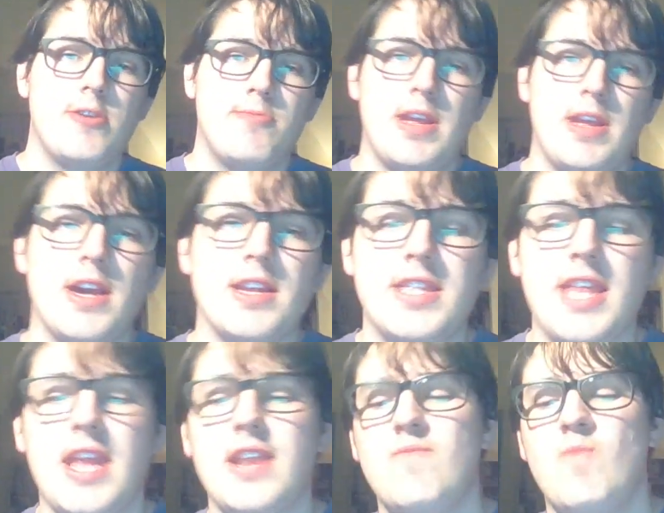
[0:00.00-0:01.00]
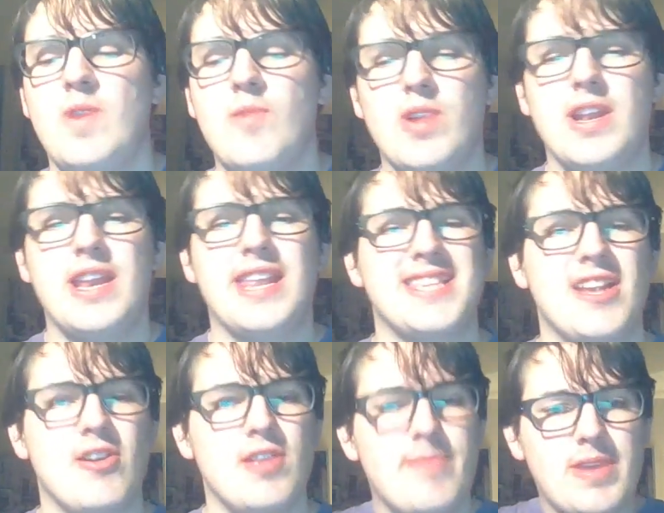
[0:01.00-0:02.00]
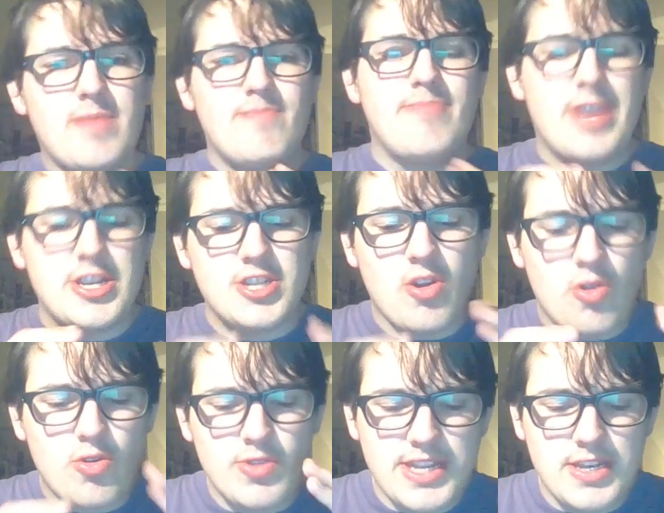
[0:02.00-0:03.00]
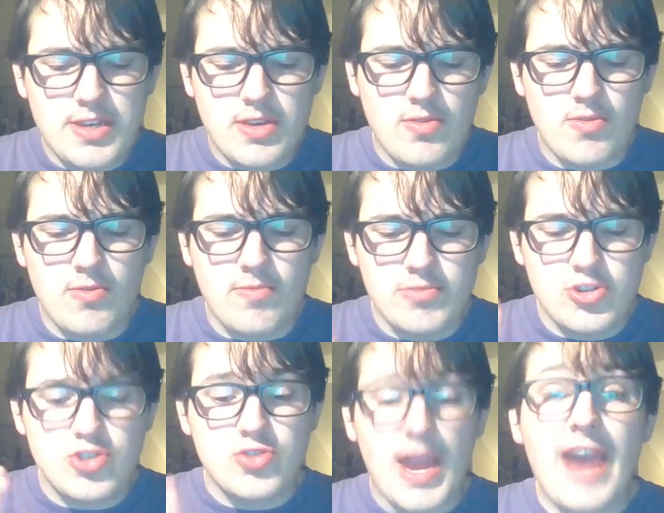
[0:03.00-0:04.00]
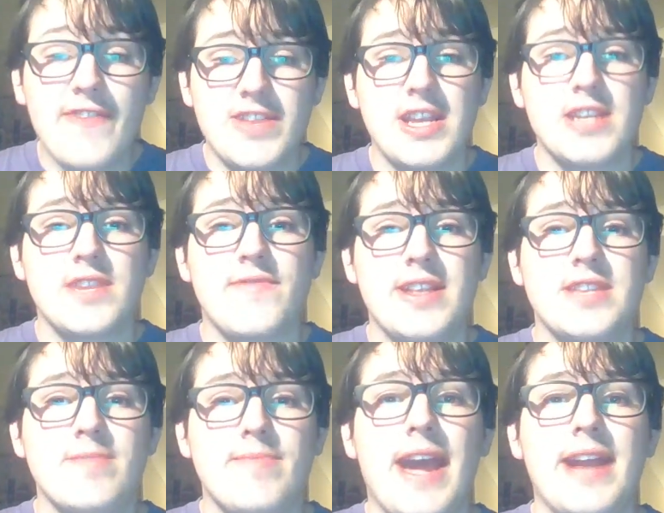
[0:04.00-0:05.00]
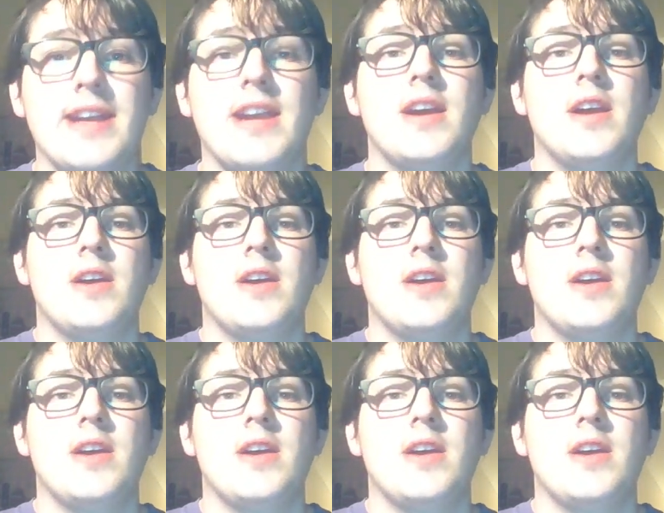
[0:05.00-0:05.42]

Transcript: because then we wouldn't necessarily be pigeonholed into drafting a defensive back,